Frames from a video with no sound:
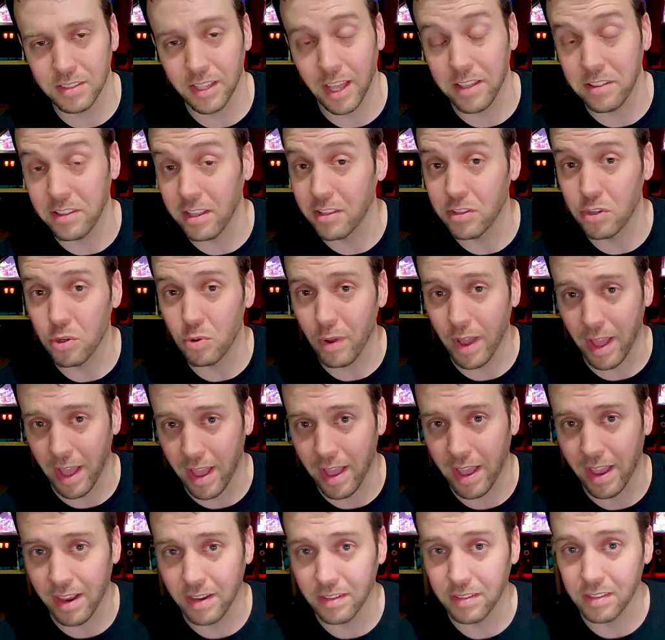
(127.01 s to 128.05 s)
and then you
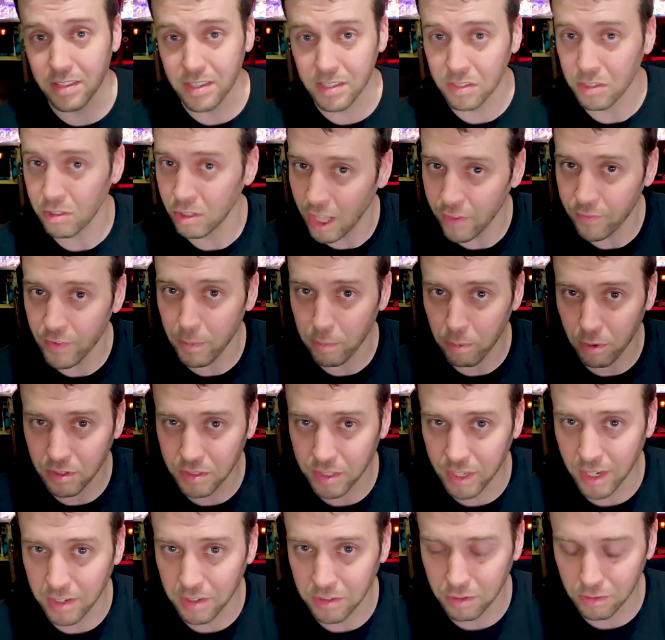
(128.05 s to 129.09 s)
add these clippy
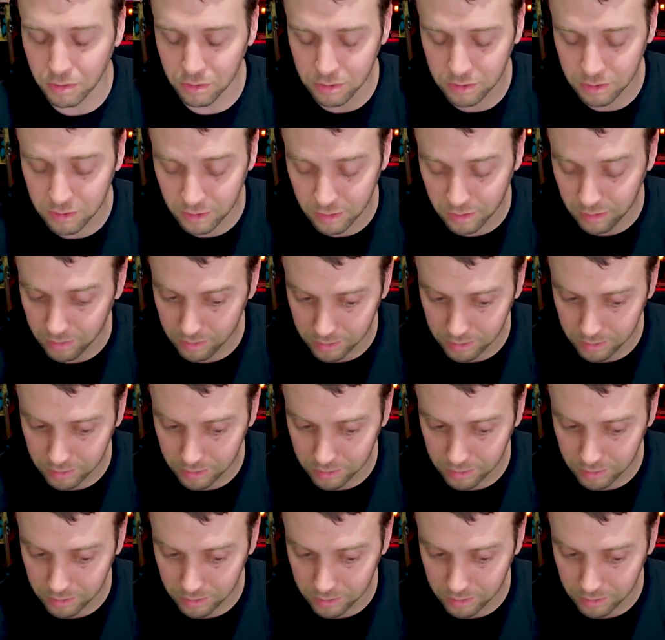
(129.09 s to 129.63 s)
protectors,